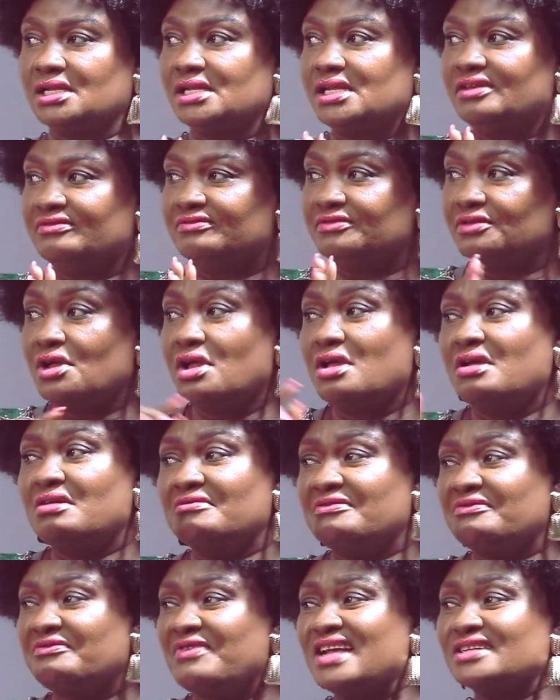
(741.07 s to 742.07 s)
cleave.
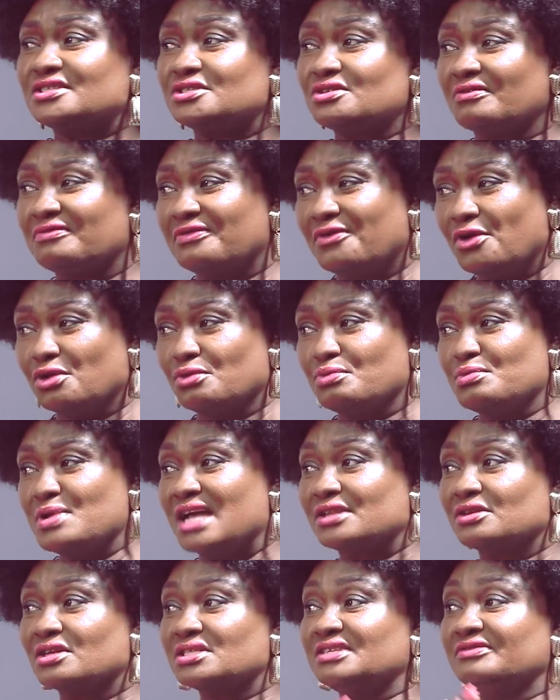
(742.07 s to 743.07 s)
First of all,
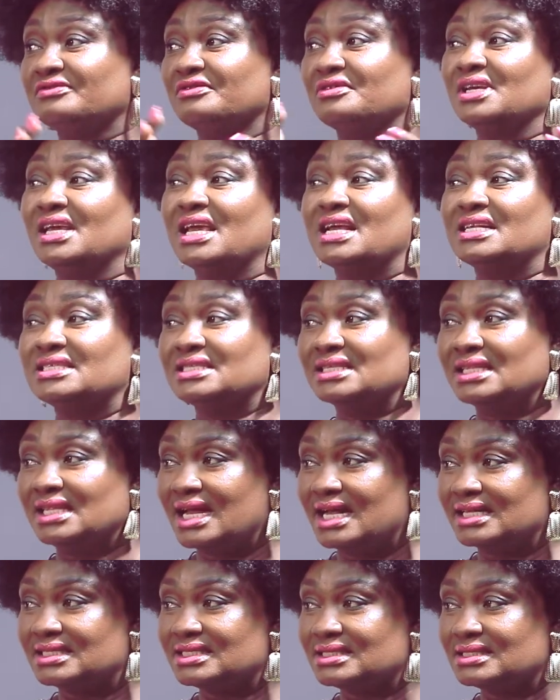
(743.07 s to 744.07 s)
we are not even getting
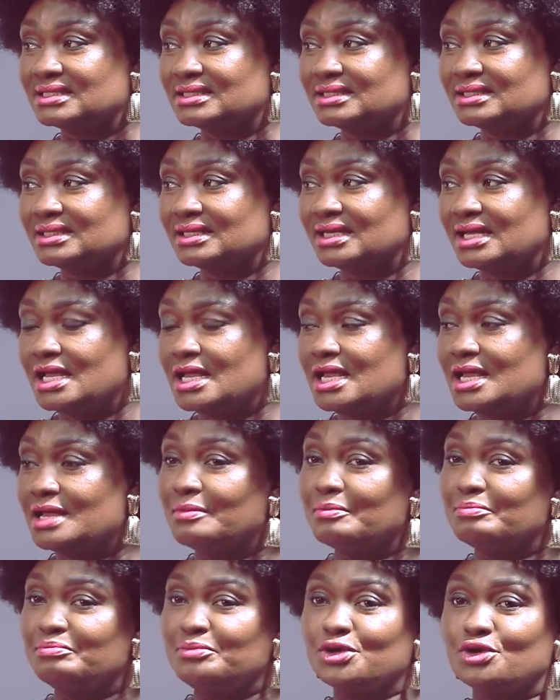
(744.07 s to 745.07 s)
that.
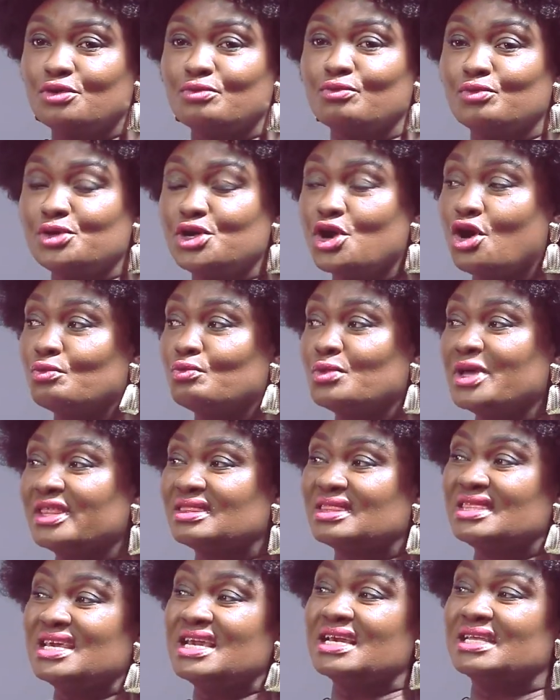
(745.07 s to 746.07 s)
We
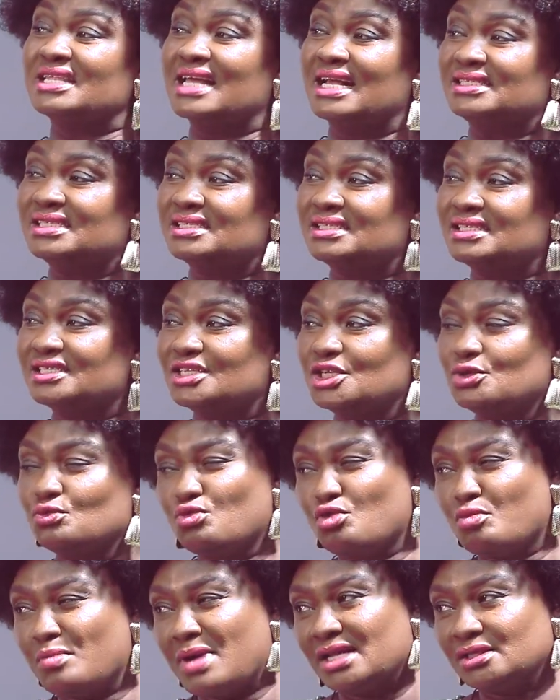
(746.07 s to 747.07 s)
think that it is the
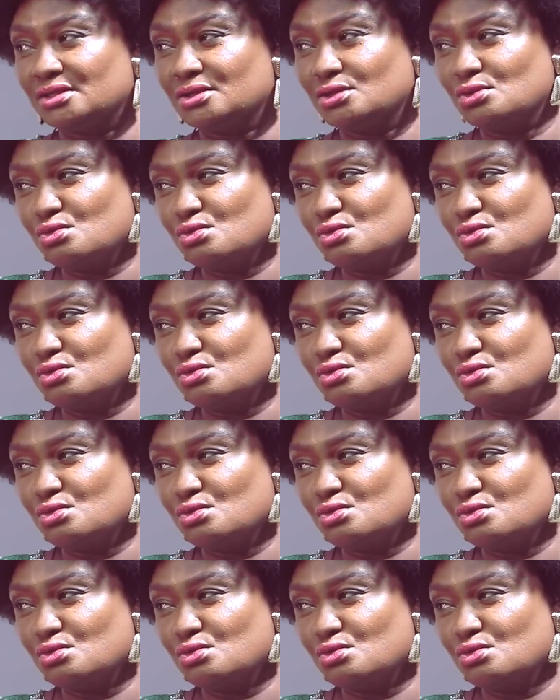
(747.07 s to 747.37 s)
woman